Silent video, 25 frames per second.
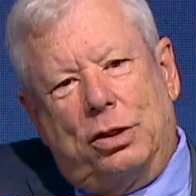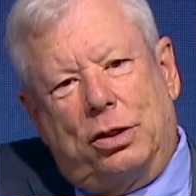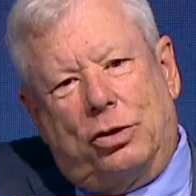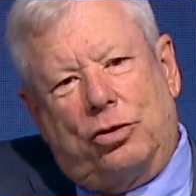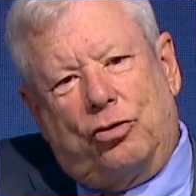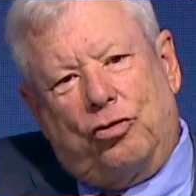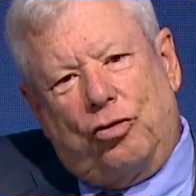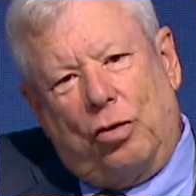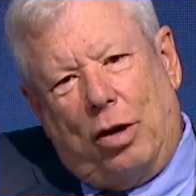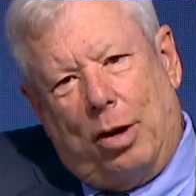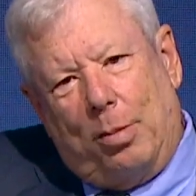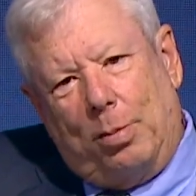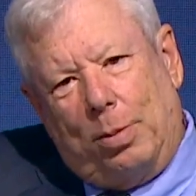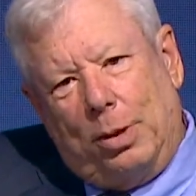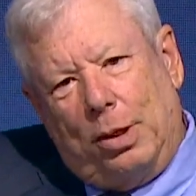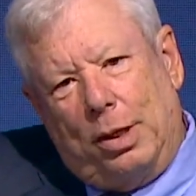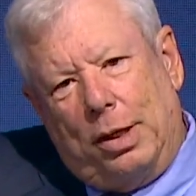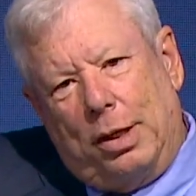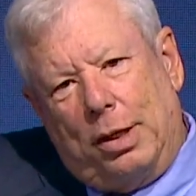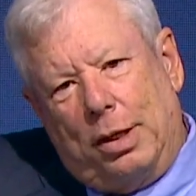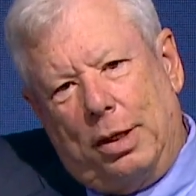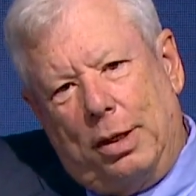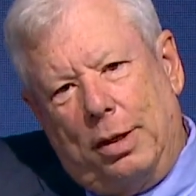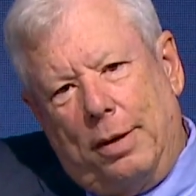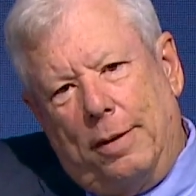
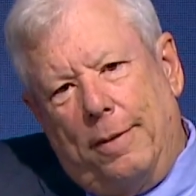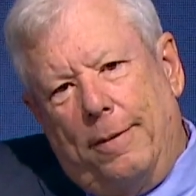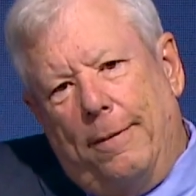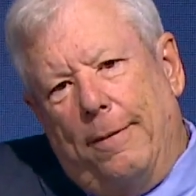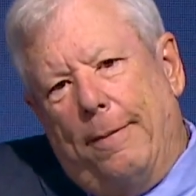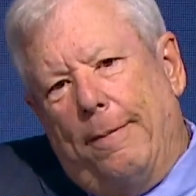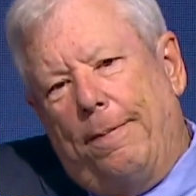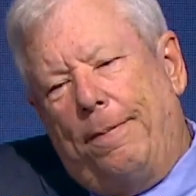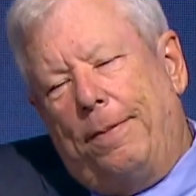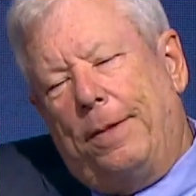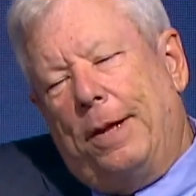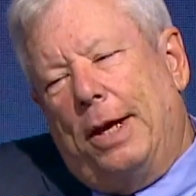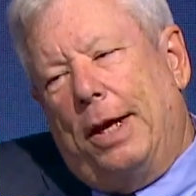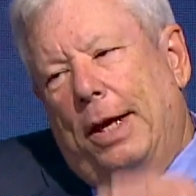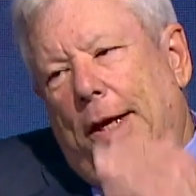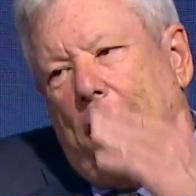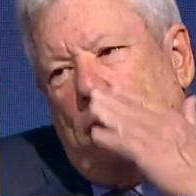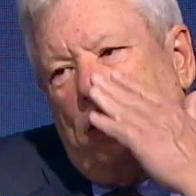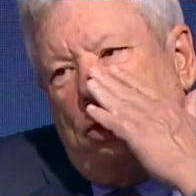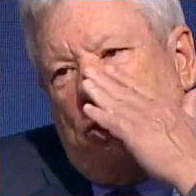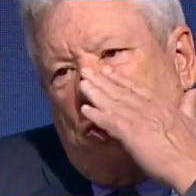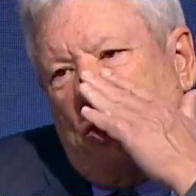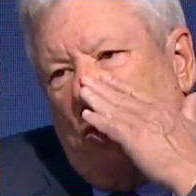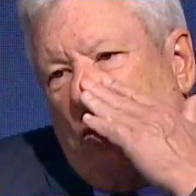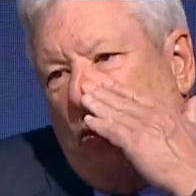troubling.
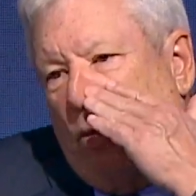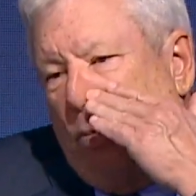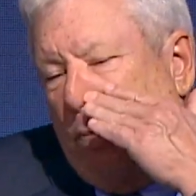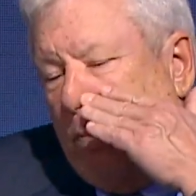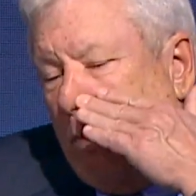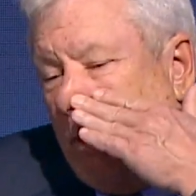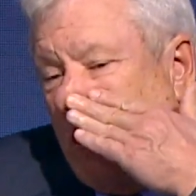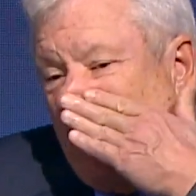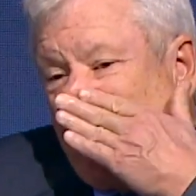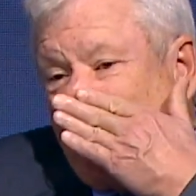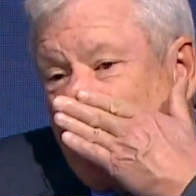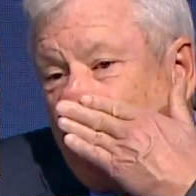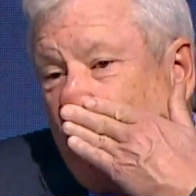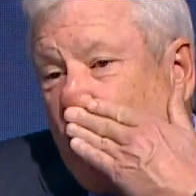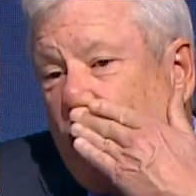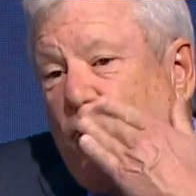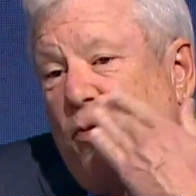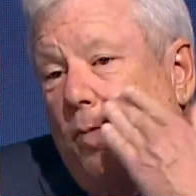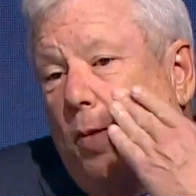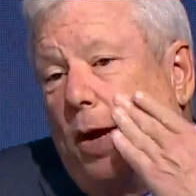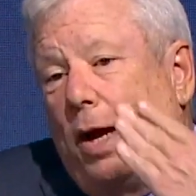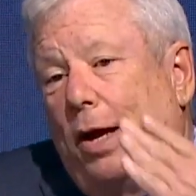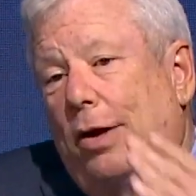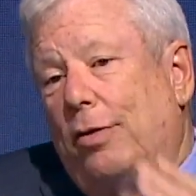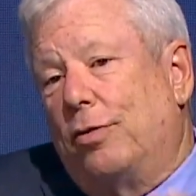And so much of
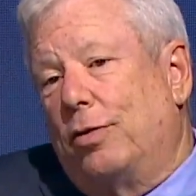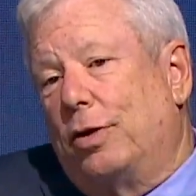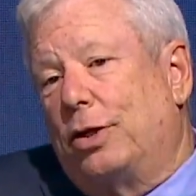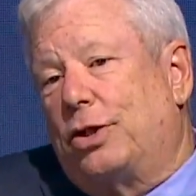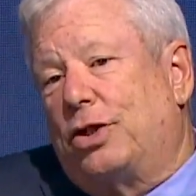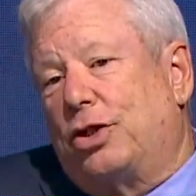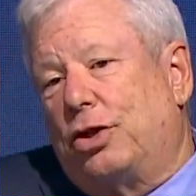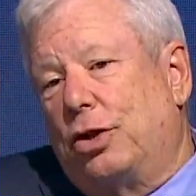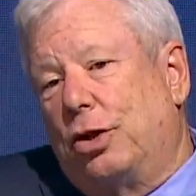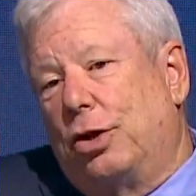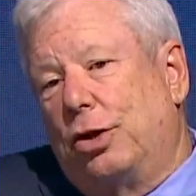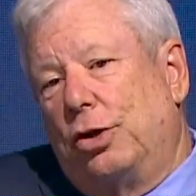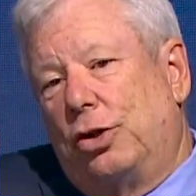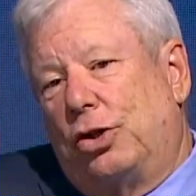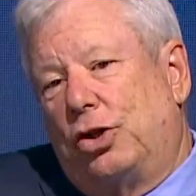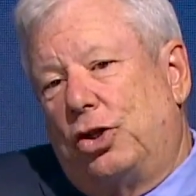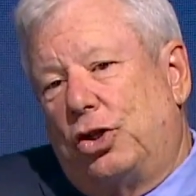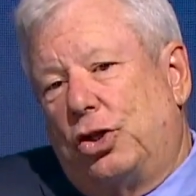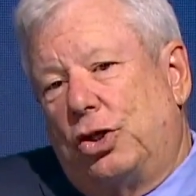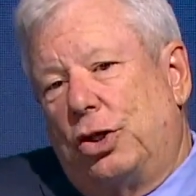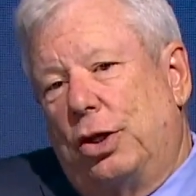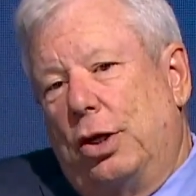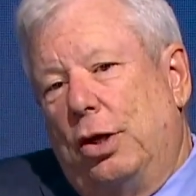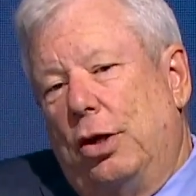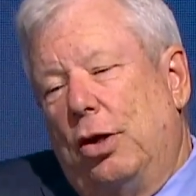my
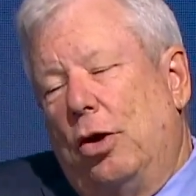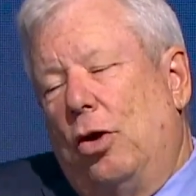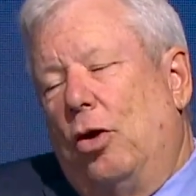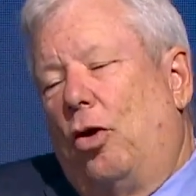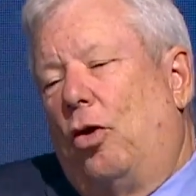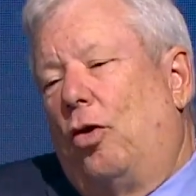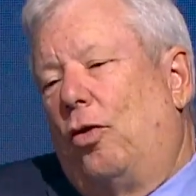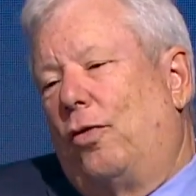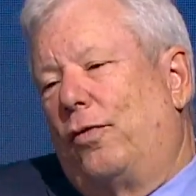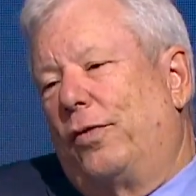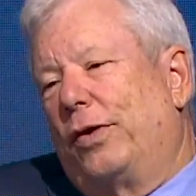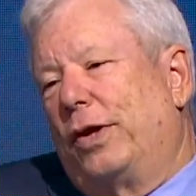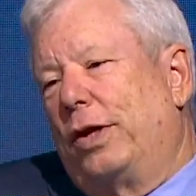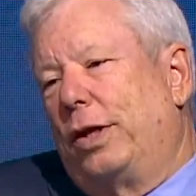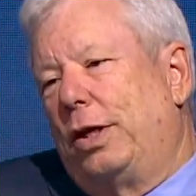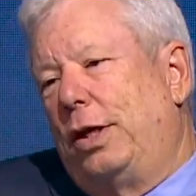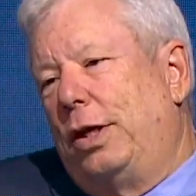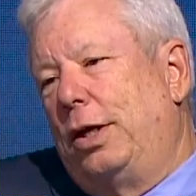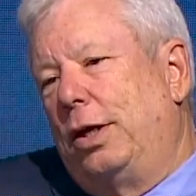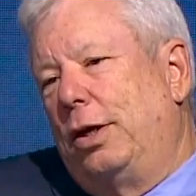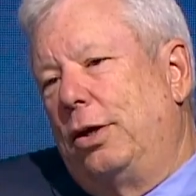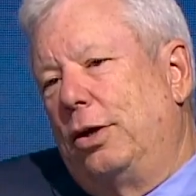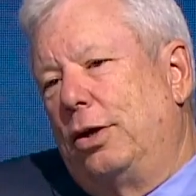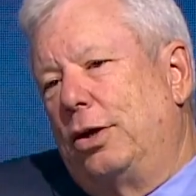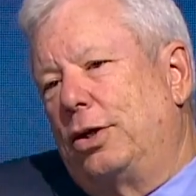research over the
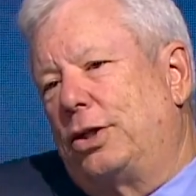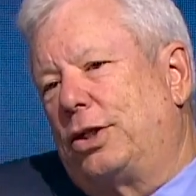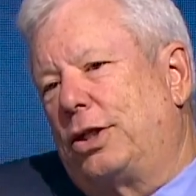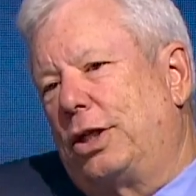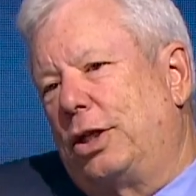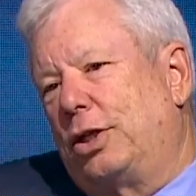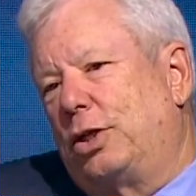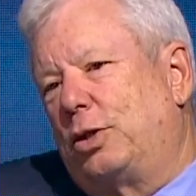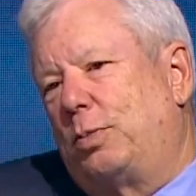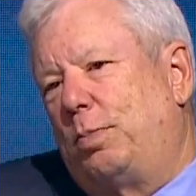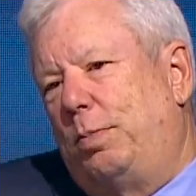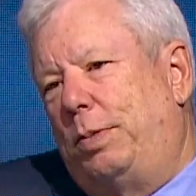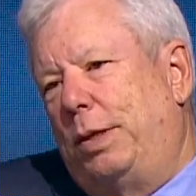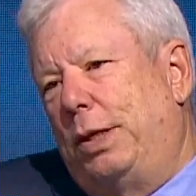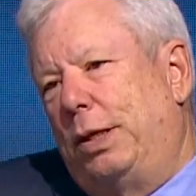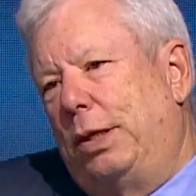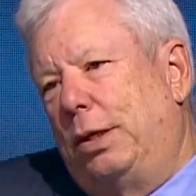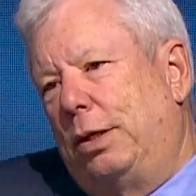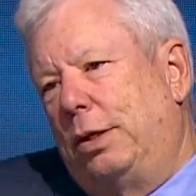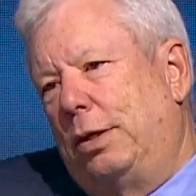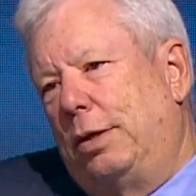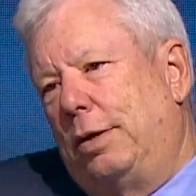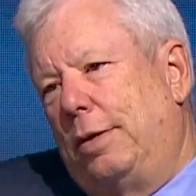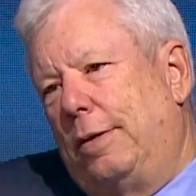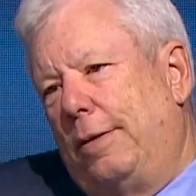years has
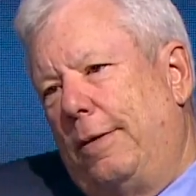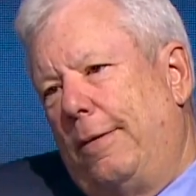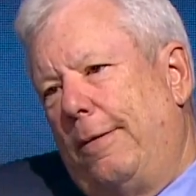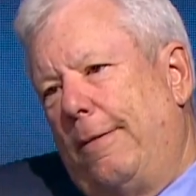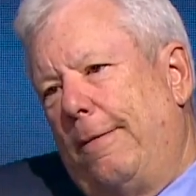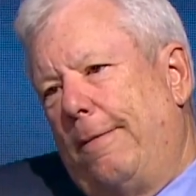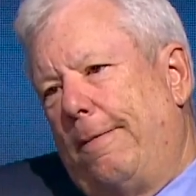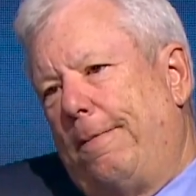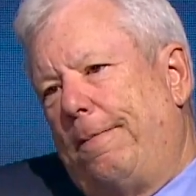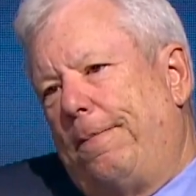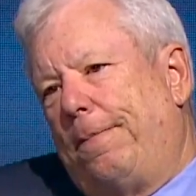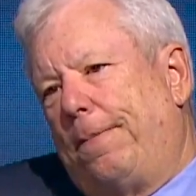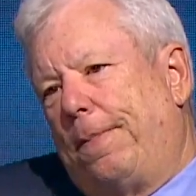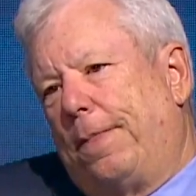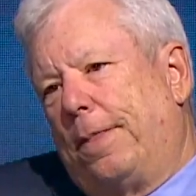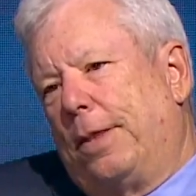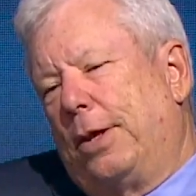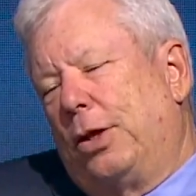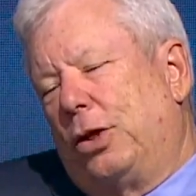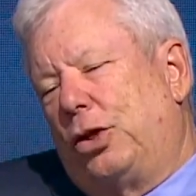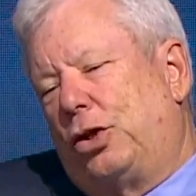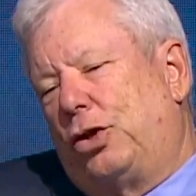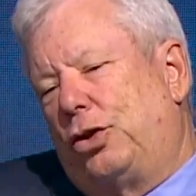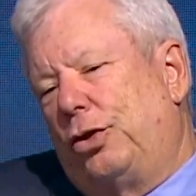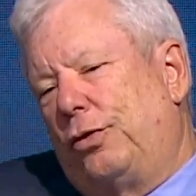been
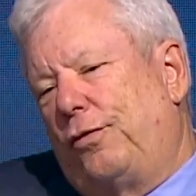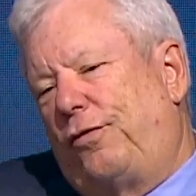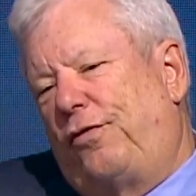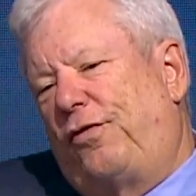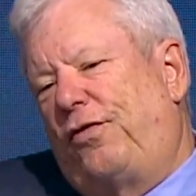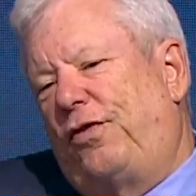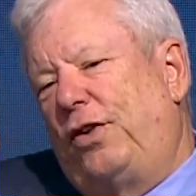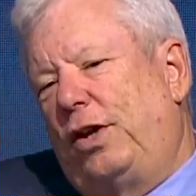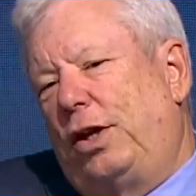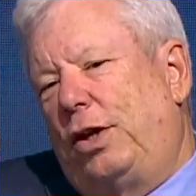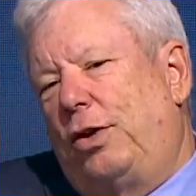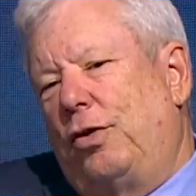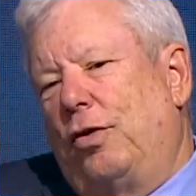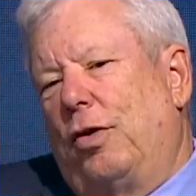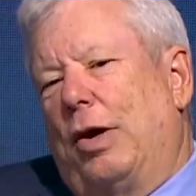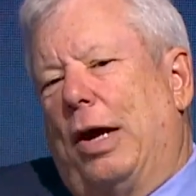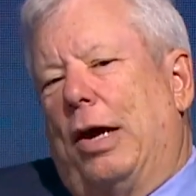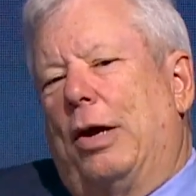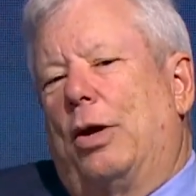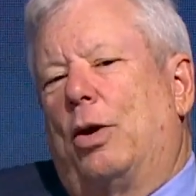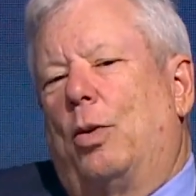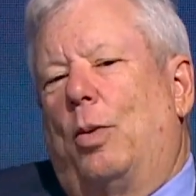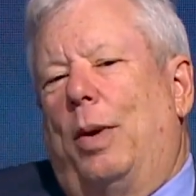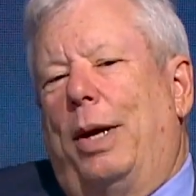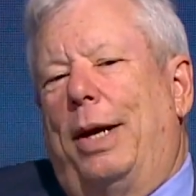to figure
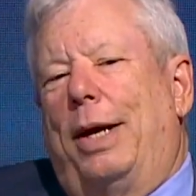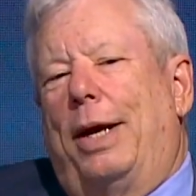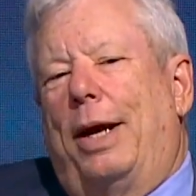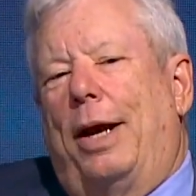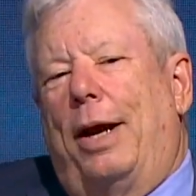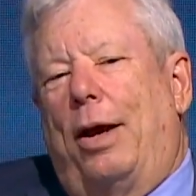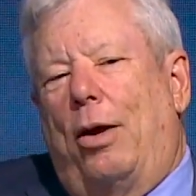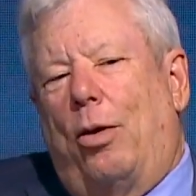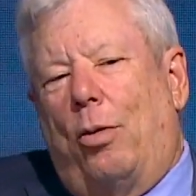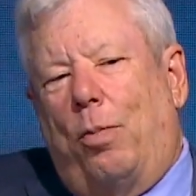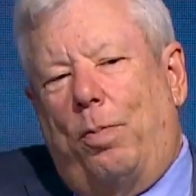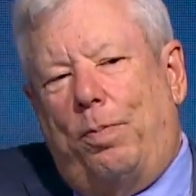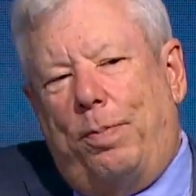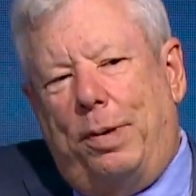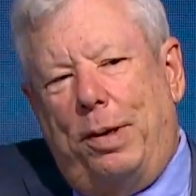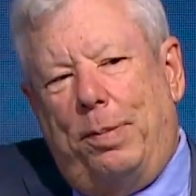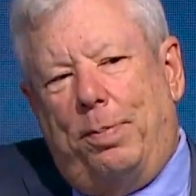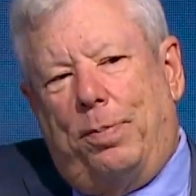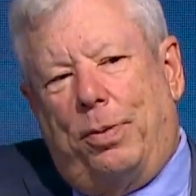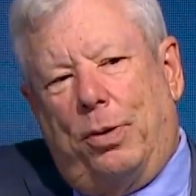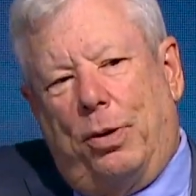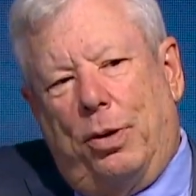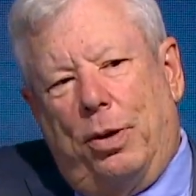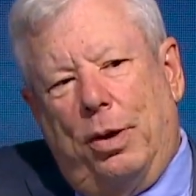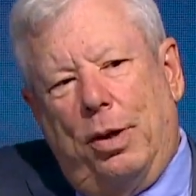out a way to help
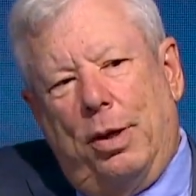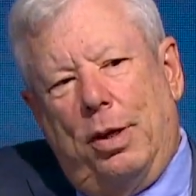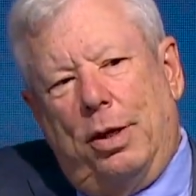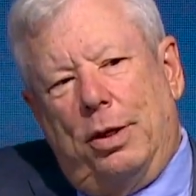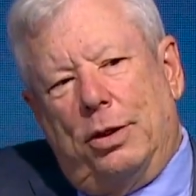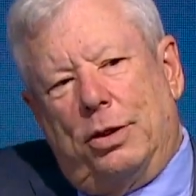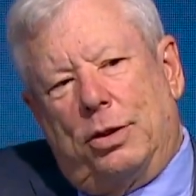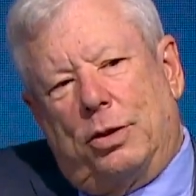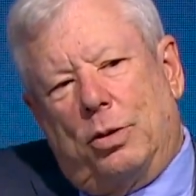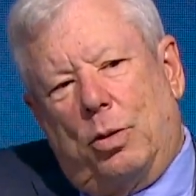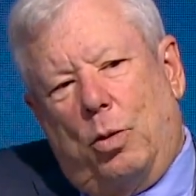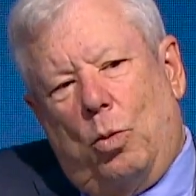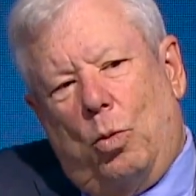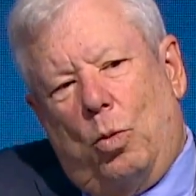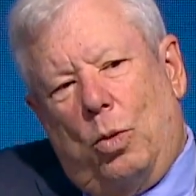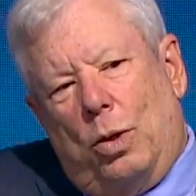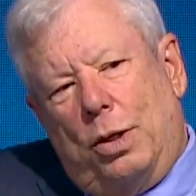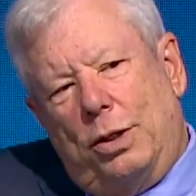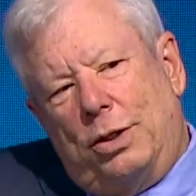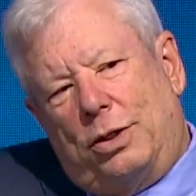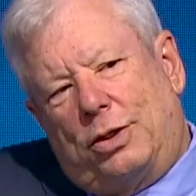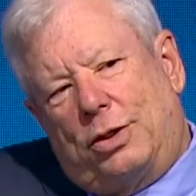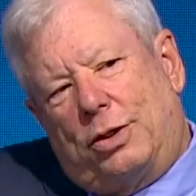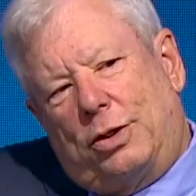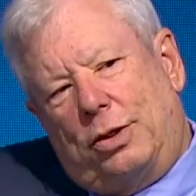people. So
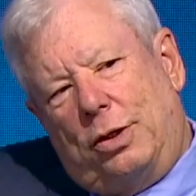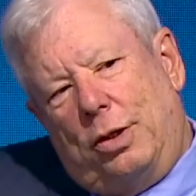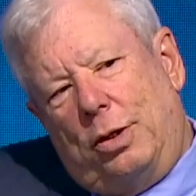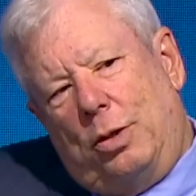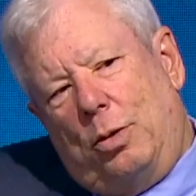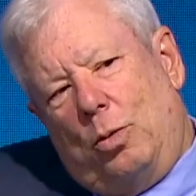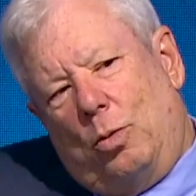once